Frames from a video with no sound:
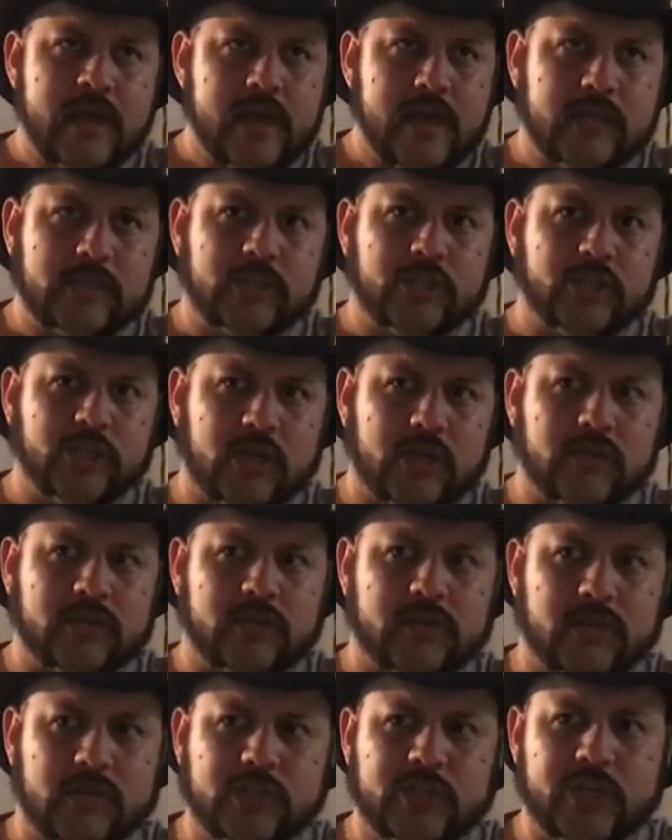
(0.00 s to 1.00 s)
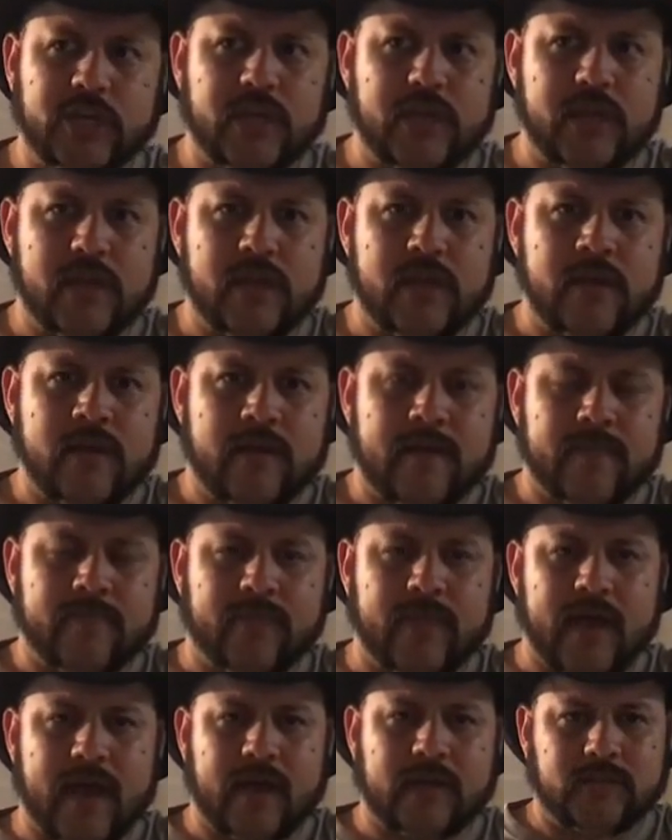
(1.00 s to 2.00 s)
It's just the G
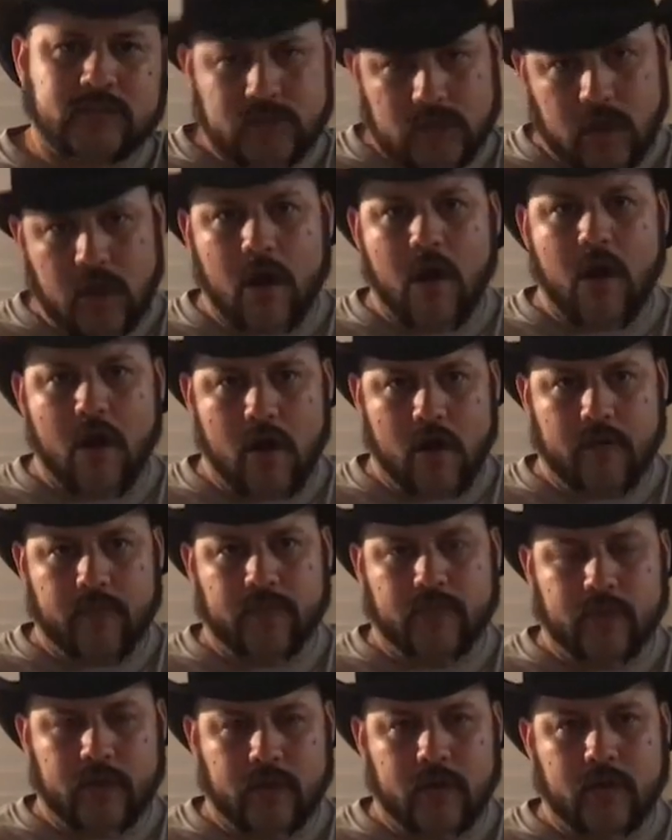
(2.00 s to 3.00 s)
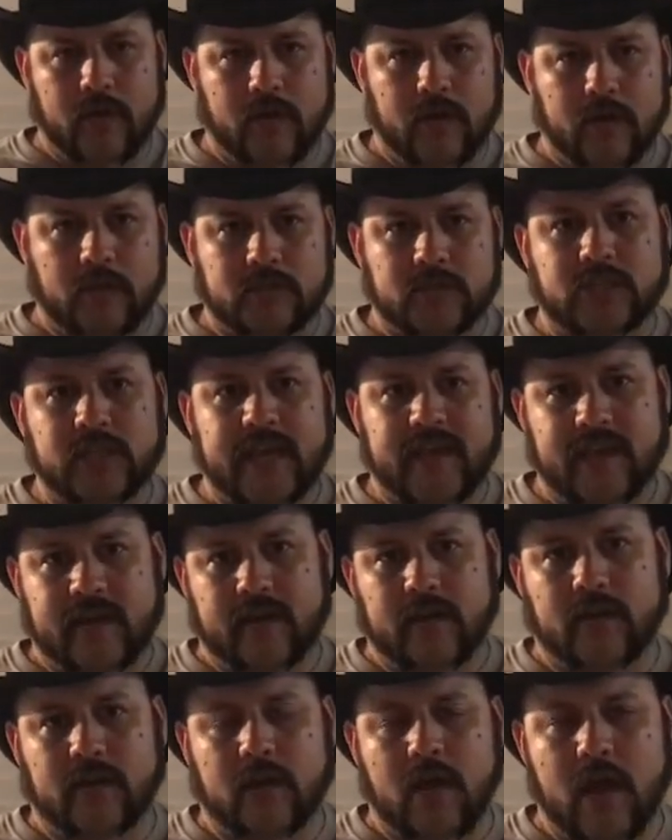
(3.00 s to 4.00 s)
that's on the
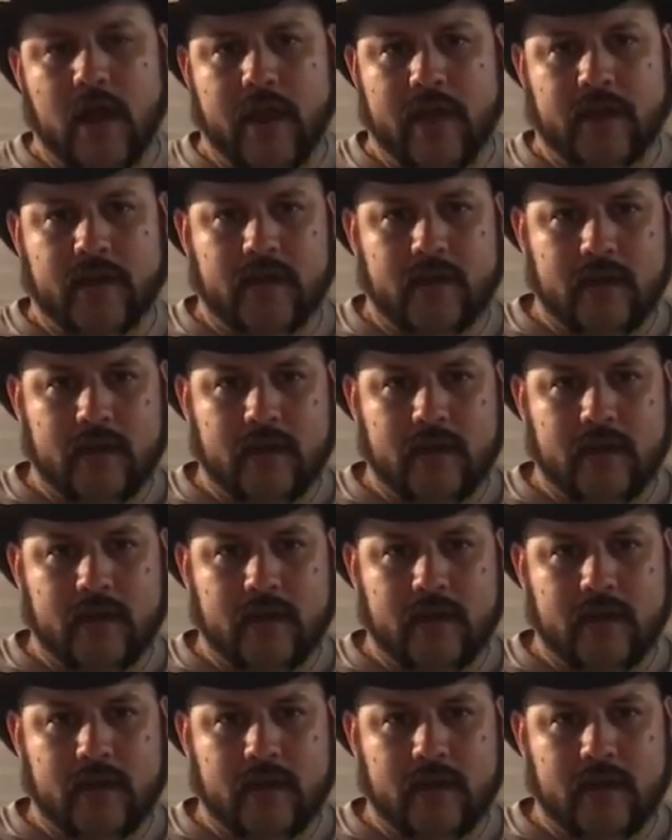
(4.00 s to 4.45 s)
second line.